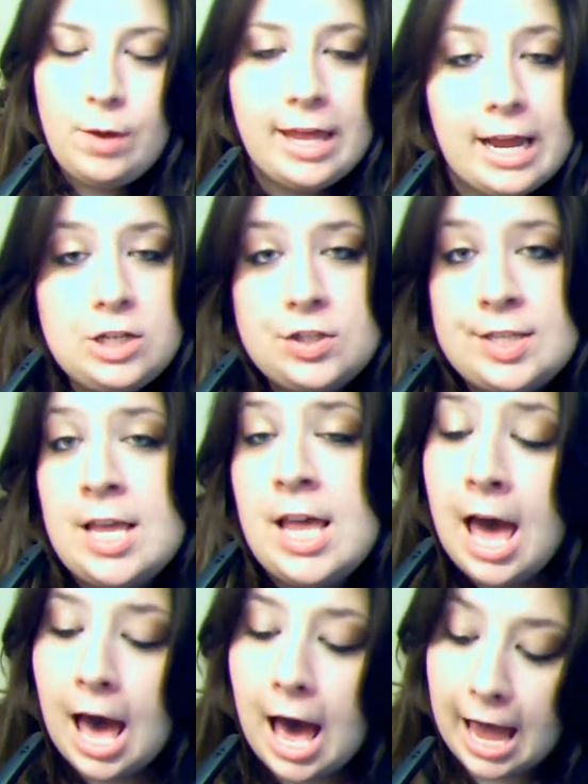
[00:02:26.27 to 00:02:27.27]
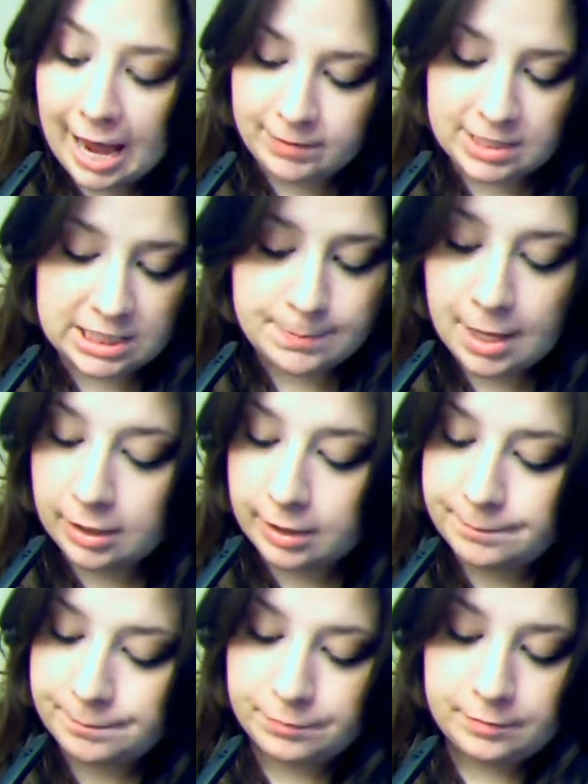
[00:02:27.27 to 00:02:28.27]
wait. I have to smell it.